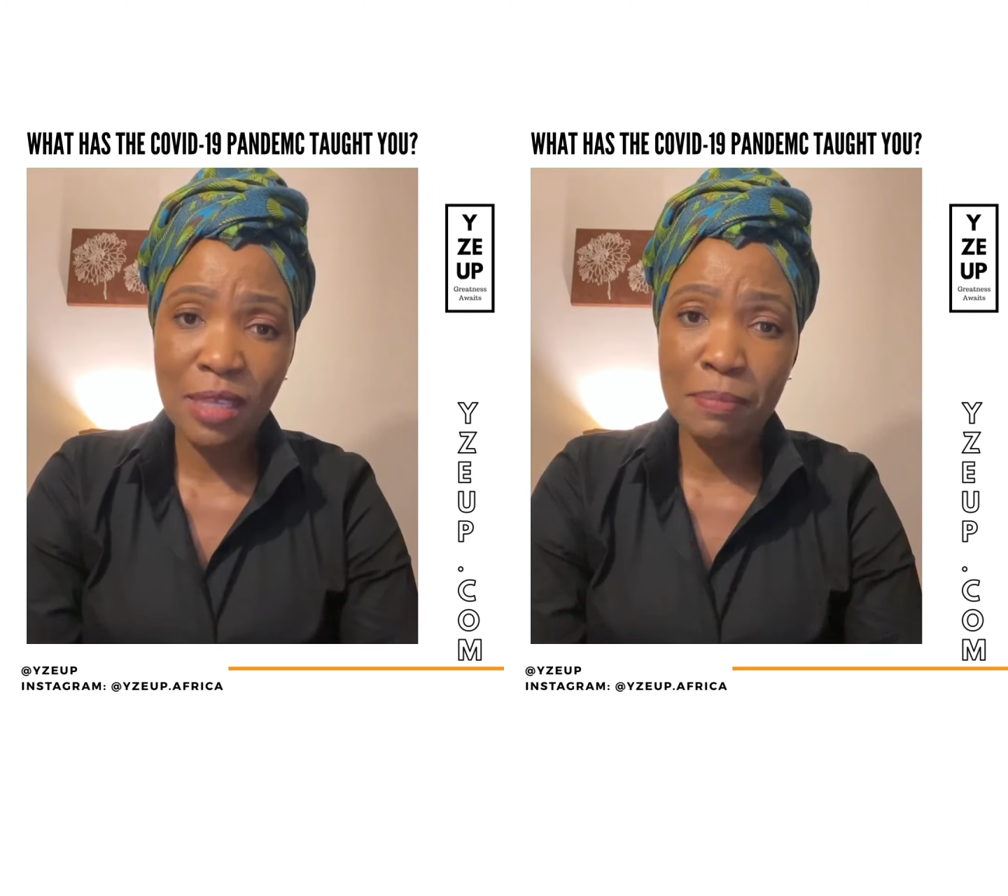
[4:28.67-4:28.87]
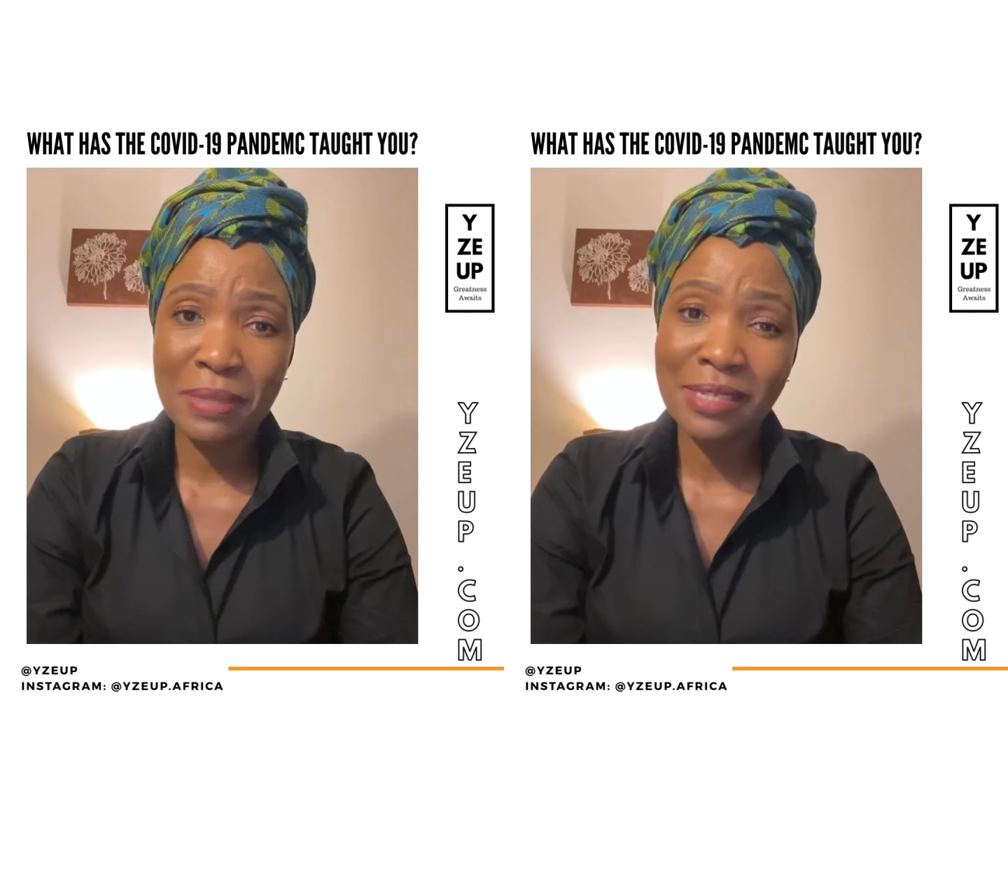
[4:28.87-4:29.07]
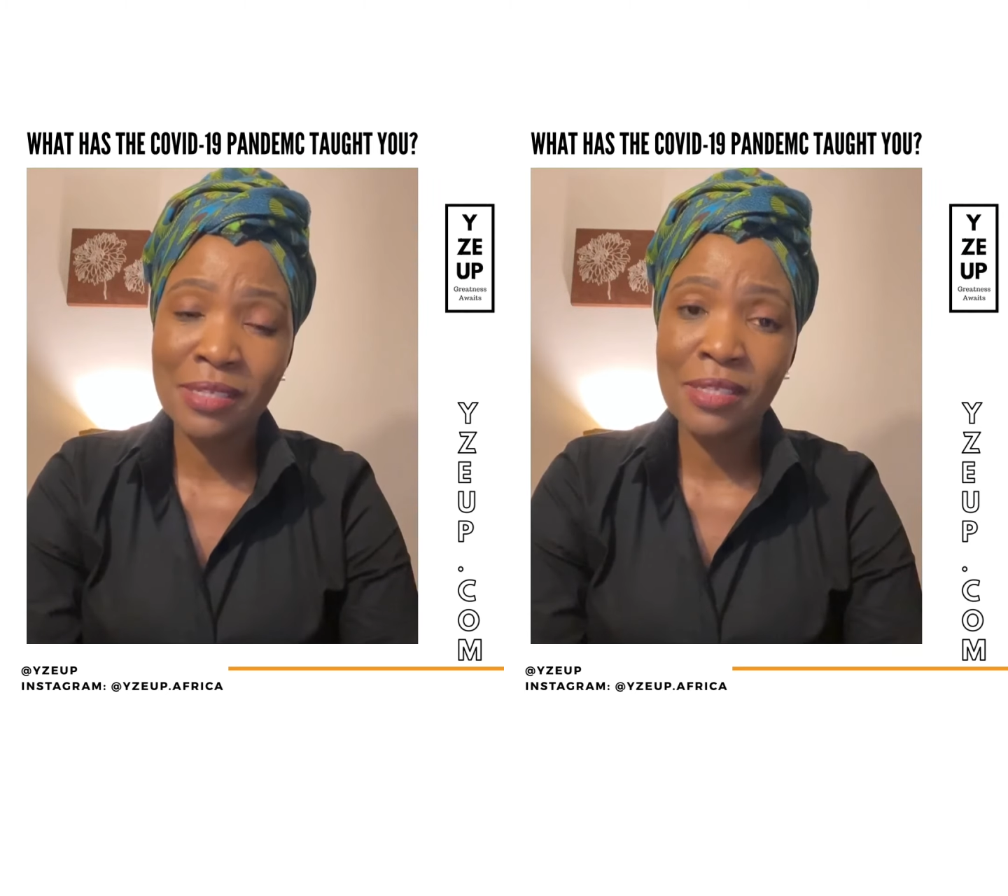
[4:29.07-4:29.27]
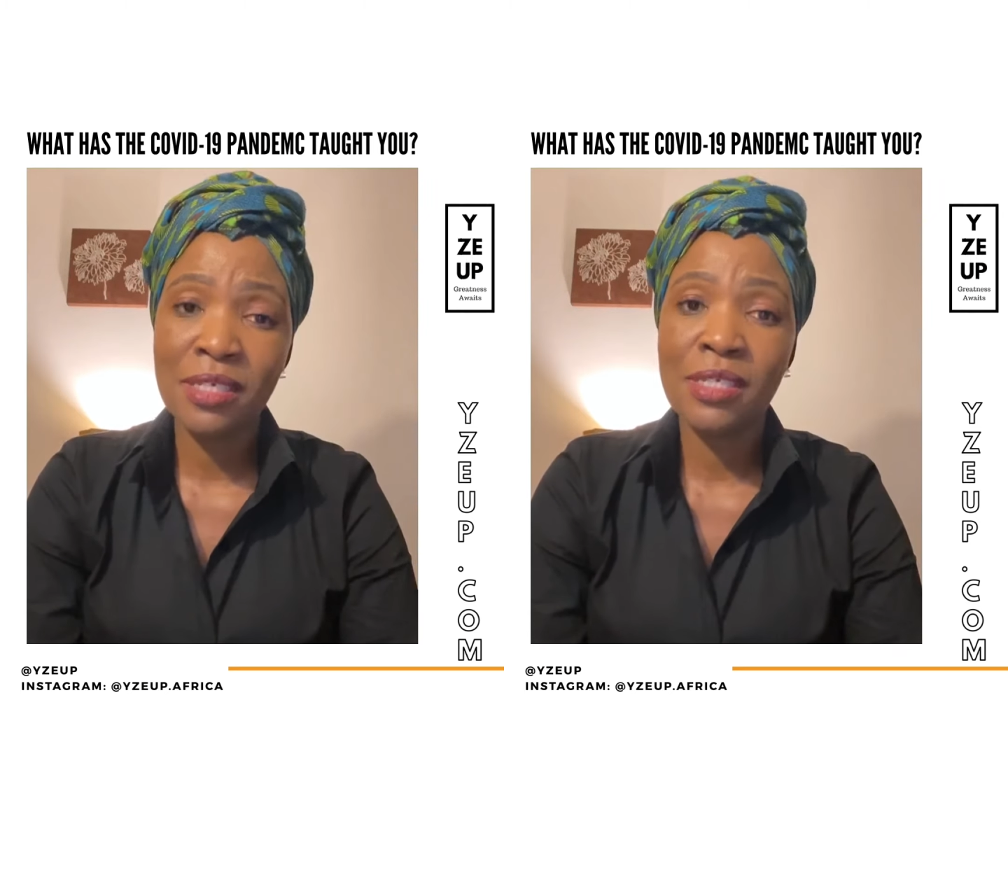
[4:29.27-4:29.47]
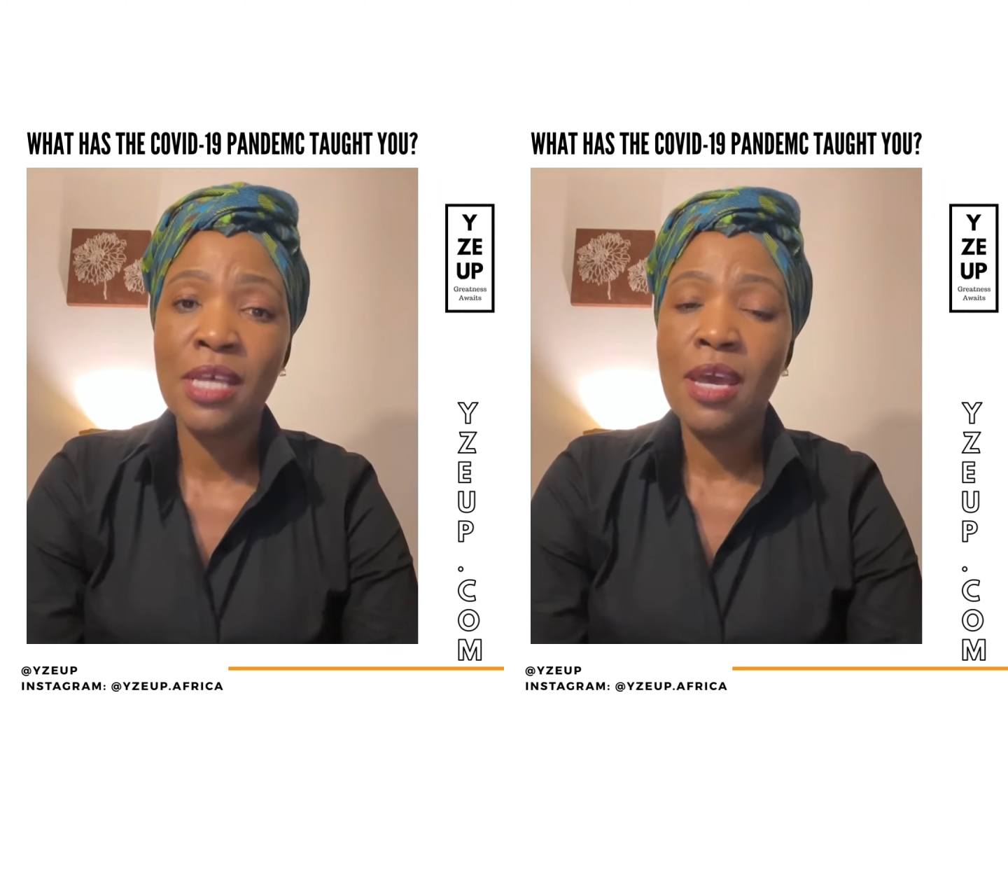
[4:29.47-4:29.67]
their
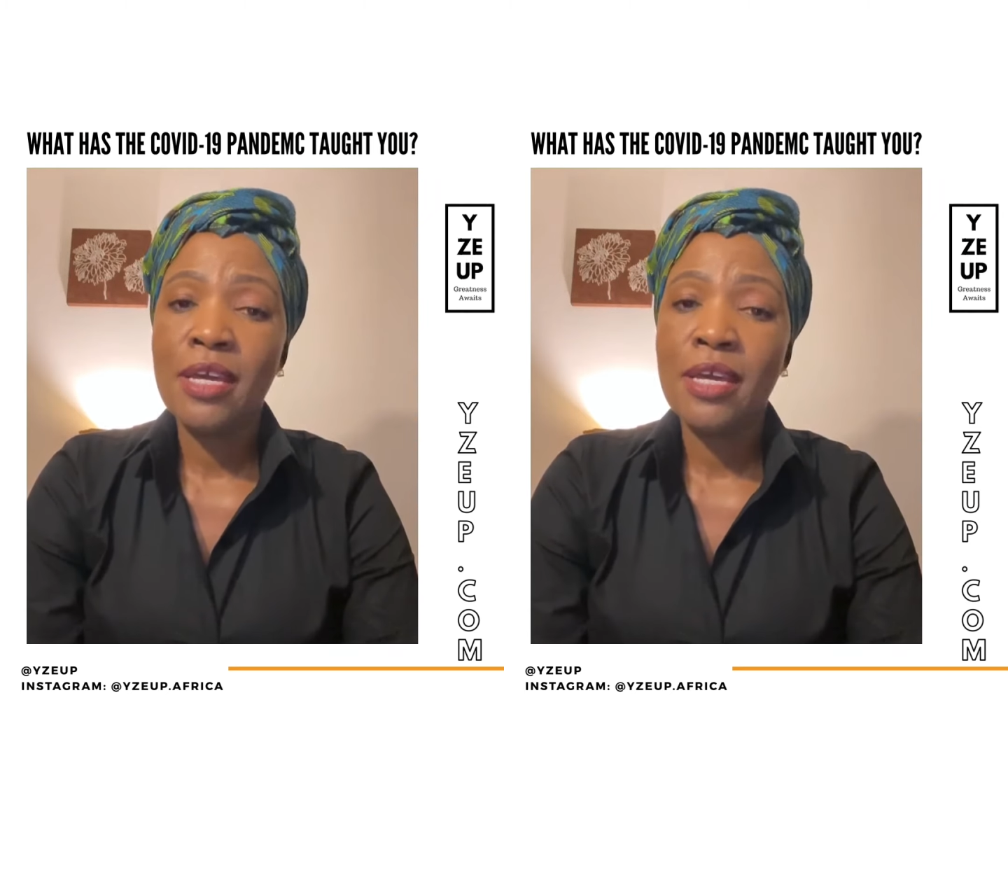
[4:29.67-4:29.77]
businesses,